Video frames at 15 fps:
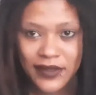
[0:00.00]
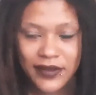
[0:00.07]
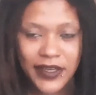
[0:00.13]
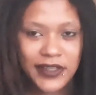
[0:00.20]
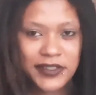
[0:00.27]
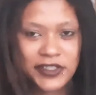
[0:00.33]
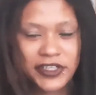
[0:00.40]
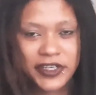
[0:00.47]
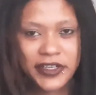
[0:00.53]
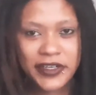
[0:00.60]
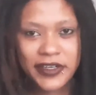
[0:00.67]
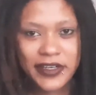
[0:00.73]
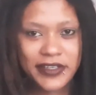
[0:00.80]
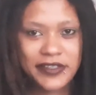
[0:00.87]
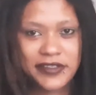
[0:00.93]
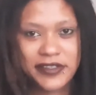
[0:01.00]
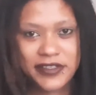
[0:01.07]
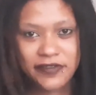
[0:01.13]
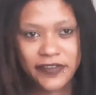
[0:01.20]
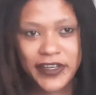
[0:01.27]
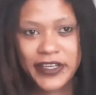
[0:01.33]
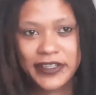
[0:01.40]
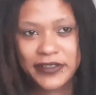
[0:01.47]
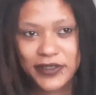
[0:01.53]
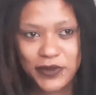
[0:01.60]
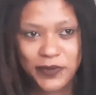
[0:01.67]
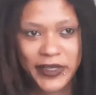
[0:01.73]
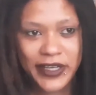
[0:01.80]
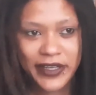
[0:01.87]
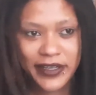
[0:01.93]
Culture is
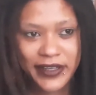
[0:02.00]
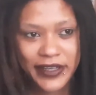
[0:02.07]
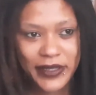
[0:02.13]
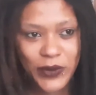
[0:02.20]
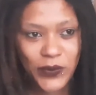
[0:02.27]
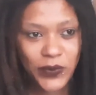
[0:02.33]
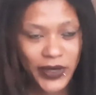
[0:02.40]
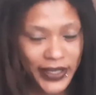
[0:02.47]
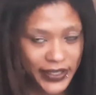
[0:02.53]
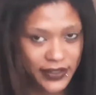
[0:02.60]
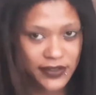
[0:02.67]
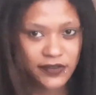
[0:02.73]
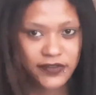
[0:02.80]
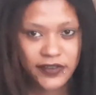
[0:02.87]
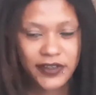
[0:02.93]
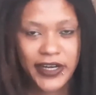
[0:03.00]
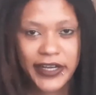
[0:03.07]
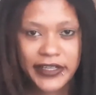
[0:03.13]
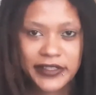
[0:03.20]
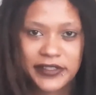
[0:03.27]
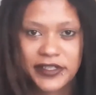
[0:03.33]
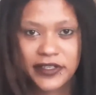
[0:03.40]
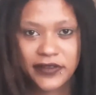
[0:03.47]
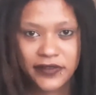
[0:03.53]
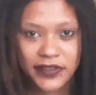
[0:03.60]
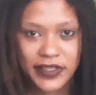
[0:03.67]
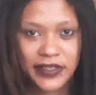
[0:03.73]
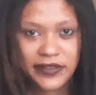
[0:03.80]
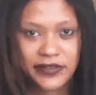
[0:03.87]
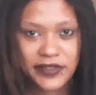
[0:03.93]
defined by a wide variety of
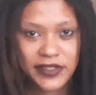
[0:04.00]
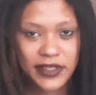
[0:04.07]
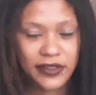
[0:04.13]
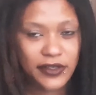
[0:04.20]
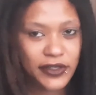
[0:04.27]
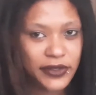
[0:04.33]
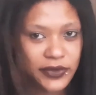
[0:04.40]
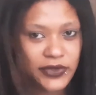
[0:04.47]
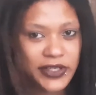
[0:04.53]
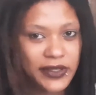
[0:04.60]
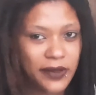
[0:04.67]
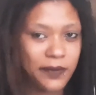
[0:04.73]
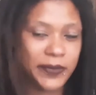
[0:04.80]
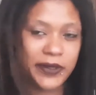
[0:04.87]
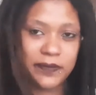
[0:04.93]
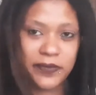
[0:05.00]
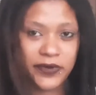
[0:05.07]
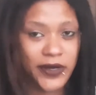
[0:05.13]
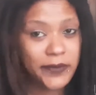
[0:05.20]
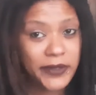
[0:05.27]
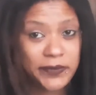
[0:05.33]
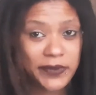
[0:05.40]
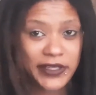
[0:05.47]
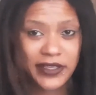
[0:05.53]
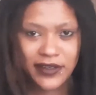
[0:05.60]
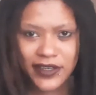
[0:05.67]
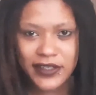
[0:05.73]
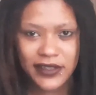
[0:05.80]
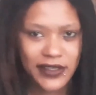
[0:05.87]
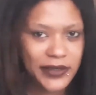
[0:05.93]
things, including, but probably
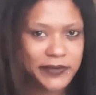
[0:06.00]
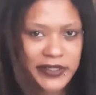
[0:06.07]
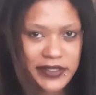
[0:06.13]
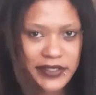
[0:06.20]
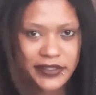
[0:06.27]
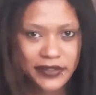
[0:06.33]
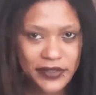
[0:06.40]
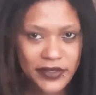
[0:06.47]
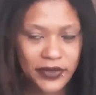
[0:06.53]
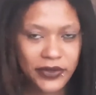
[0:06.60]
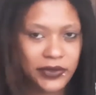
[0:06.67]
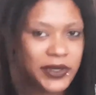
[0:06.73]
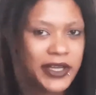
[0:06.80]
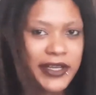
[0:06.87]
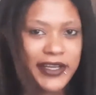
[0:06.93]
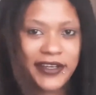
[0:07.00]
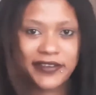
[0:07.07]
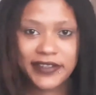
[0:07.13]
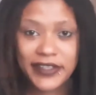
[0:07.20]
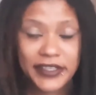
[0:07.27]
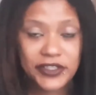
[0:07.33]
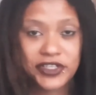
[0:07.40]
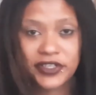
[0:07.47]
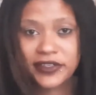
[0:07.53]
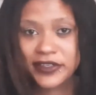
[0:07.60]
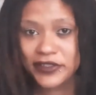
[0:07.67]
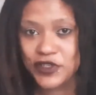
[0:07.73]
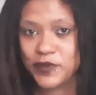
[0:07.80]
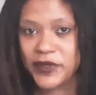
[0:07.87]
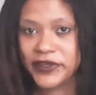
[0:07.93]
not limited to, religion
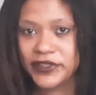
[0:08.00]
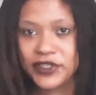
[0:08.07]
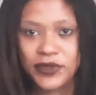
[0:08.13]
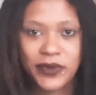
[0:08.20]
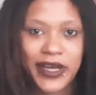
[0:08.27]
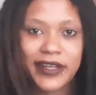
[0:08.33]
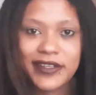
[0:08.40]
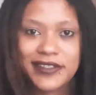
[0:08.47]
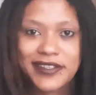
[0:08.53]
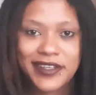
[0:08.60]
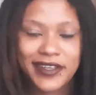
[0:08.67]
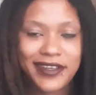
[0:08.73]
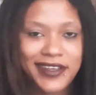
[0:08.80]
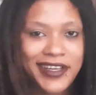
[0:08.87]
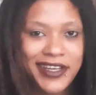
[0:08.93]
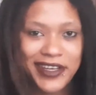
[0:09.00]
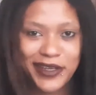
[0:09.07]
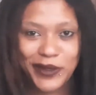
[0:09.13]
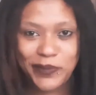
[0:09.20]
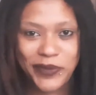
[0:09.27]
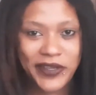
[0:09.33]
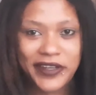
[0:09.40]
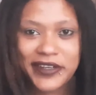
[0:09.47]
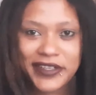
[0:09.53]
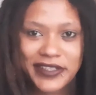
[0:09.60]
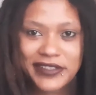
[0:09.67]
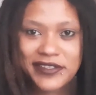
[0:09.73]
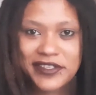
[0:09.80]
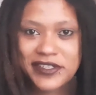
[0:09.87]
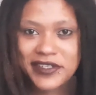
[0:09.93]
and spirituality,
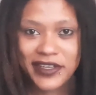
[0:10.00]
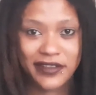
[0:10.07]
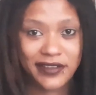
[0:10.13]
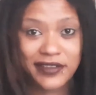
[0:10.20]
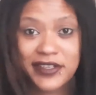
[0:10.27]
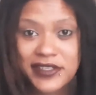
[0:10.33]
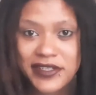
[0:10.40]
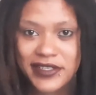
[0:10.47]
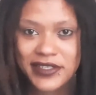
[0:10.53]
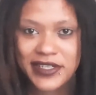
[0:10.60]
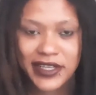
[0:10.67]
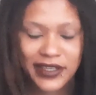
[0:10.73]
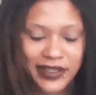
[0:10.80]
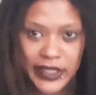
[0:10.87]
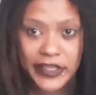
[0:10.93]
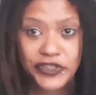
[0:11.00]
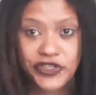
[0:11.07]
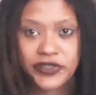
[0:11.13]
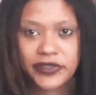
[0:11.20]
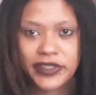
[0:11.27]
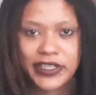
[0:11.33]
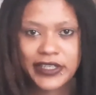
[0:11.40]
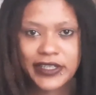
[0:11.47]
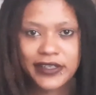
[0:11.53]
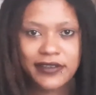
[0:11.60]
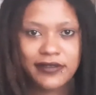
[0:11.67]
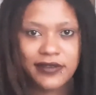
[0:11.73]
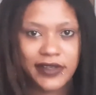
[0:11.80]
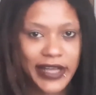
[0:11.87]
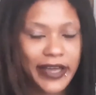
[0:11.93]
appearance, ethnicity,
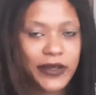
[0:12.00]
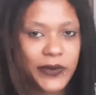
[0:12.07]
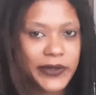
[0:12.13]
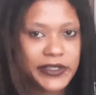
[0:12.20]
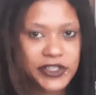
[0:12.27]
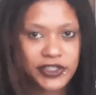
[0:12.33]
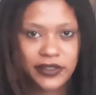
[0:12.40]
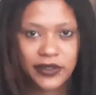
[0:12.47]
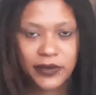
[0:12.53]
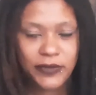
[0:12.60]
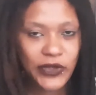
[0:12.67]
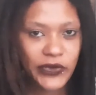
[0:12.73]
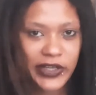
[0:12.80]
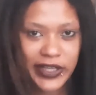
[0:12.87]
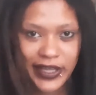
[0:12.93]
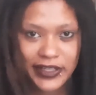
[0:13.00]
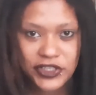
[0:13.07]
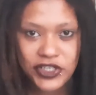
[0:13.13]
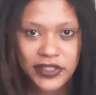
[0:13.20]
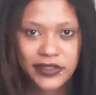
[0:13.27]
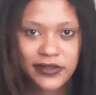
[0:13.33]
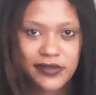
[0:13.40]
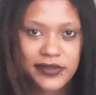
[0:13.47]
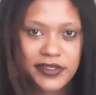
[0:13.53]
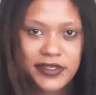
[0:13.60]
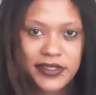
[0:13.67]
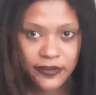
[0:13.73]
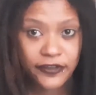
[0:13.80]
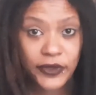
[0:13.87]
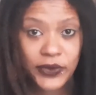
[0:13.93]
history, language and
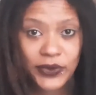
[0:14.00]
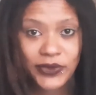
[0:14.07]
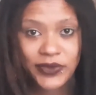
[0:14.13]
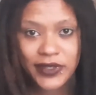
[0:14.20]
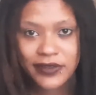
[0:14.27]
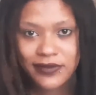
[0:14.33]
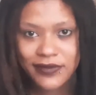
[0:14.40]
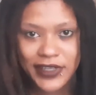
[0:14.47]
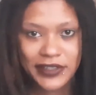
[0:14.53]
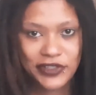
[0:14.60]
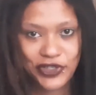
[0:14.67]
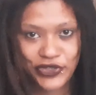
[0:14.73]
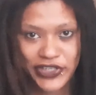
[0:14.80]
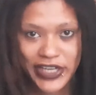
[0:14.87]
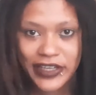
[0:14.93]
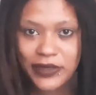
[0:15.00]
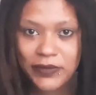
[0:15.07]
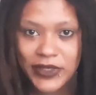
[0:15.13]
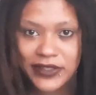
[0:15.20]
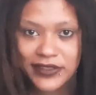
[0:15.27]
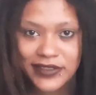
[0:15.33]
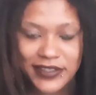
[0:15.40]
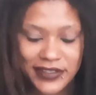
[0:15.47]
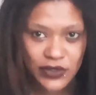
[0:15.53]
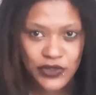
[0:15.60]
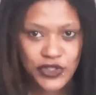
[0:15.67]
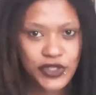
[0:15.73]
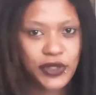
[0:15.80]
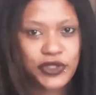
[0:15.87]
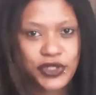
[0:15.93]
communications, food, entertainment,
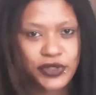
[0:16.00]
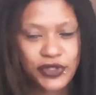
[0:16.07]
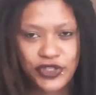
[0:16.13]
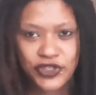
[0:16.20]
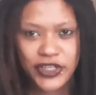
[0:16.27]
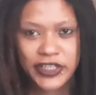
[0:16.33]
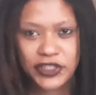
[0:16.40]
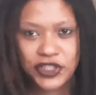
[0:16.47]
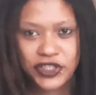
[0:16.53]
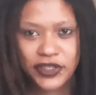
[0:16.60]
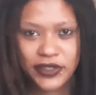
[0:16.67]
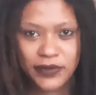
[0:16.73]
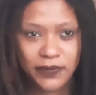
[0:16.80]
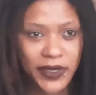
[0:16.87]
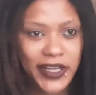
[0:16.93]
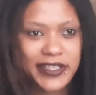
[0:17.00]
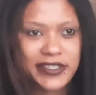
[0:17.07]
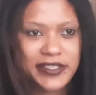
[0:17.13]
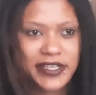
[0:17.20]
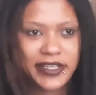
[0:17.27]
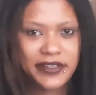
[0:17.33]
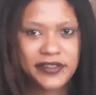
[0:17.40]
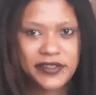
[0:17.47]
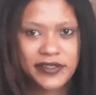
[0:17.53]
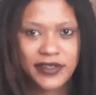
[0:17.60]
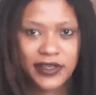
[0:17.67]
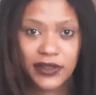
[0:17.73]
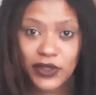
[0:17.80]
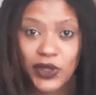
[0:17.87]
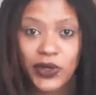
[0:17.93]
social structure, politics
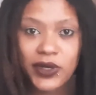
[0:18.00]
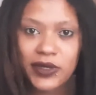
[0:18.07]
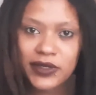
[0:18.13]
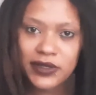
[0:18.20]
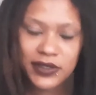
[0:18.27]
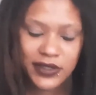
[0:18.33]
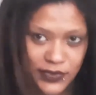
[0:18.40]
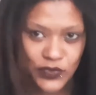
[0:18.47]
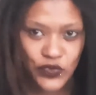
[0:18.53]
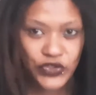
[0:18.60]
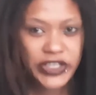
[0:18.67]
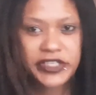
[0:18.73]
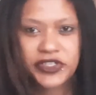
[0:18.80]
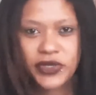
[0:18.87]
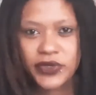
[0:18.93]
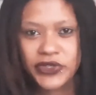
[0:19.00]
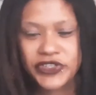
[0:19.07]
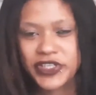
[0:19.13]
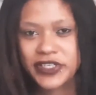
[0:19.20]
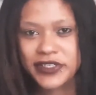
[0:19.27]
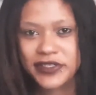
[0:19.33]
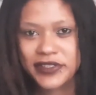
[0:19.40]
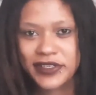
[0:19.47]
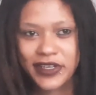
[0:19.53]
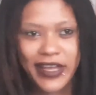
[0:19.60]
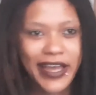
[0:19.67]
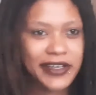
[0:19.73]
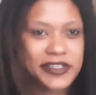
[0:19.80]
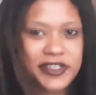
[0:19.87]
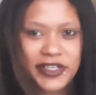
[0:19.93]
and law, resources and
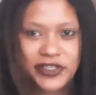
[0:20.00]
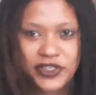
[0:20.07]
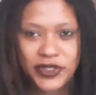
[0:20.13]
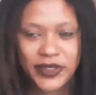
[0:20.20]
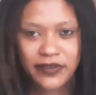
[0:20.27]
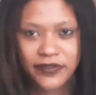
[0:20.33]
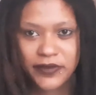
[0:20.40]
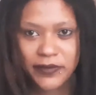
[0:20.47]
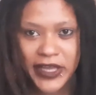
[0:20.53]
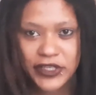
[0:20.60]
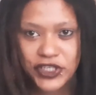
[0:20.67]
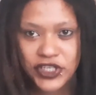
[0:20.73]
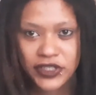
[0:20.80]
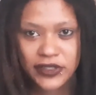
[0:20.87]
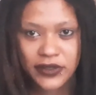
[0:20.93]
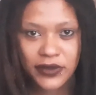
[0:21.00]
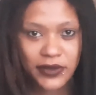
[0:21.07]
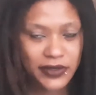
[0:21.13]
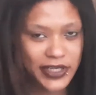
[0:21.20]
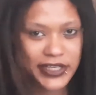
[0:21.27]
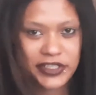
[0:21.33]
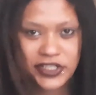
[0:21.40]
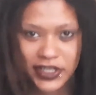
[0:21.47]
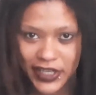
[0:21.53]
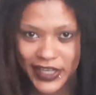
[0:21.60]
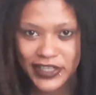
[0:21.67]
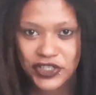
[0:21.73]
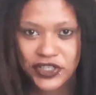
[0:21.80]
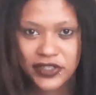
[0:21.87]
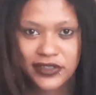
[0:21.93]
access to information or
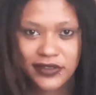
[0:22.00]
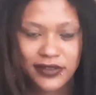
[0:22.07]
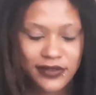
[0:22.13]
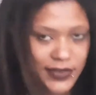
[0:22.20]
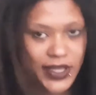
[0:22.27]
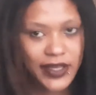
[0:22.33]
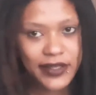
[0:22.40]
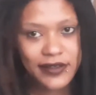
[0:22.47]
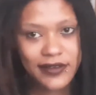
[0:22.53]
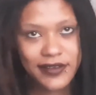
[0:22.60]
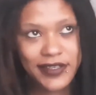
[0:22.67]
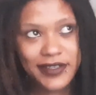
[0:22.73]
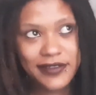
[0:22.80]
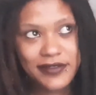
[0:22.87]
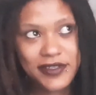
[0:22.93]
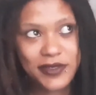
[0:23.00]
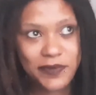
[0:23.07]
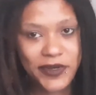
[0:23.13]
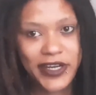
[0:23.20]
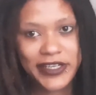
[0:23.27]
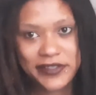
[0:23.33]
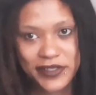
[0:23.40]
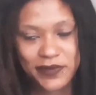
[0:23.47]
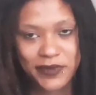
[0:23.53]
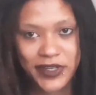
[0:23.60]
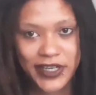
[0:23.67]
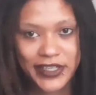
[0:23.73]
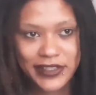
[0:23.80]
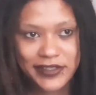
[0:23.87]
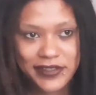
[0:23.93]
education, and, surprise,
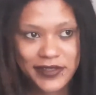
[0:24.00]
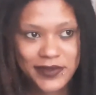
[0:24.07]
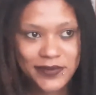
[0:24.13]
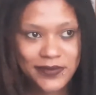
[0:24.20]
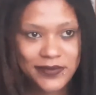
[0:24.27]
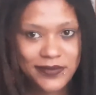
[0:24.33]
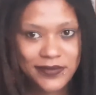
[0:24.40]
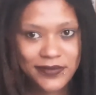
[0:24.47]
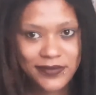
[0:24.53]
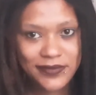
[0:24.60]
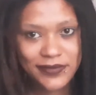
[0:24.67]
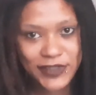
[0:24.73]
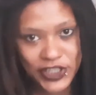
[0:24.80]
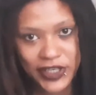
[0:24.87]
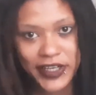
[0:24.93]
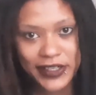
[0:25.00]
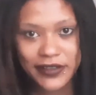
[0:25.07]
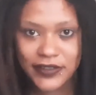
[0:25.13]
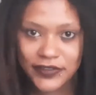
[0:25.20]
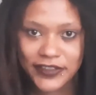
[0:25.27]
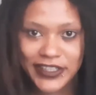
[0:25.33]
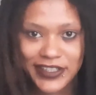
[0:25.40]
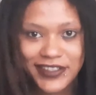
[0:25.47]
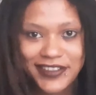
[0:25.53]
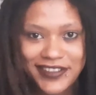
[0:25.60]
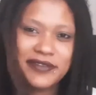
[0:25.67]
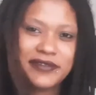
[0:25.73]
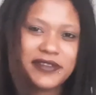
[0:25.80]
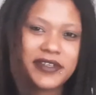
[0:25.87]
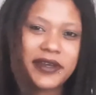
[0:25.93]
surprise, geography.
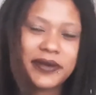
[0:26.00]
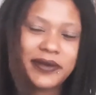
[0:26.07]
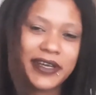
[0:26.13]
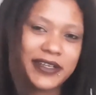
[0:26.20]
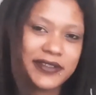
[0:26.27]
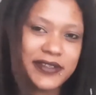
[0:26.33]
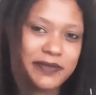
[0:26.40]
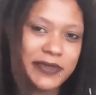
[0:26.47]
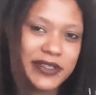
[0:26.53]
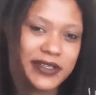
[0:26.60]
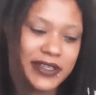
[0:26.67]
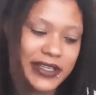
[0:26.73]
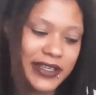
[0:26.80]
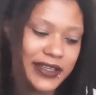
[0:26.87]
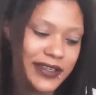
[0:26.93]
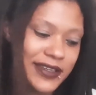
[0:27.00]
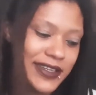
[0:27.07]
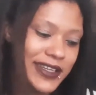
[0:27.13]
So ultimately,